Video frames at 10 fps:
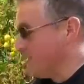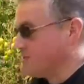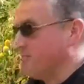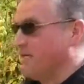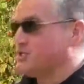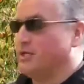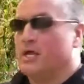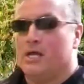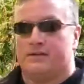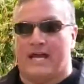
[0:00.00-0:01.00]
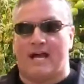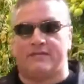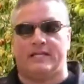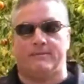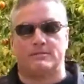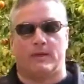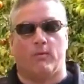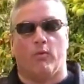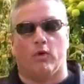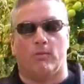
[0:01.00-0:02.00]
Now I should mention, they have to keep this place
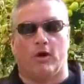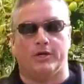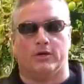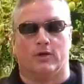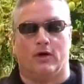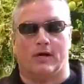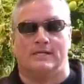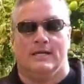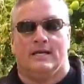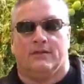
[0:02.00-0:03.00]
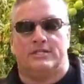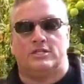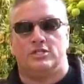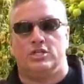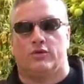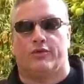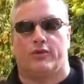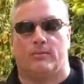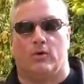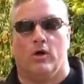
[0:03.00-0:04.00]
warm all year long. Now this is
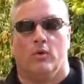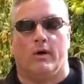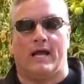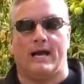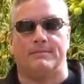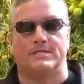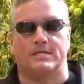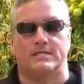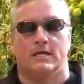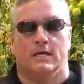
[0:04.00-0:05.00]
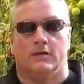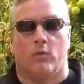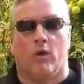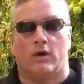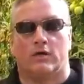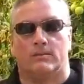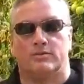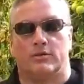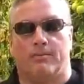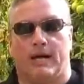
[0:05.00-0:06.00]
geothermal. What happens is the water
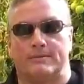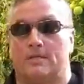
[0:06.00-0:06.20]
comes through the pipes.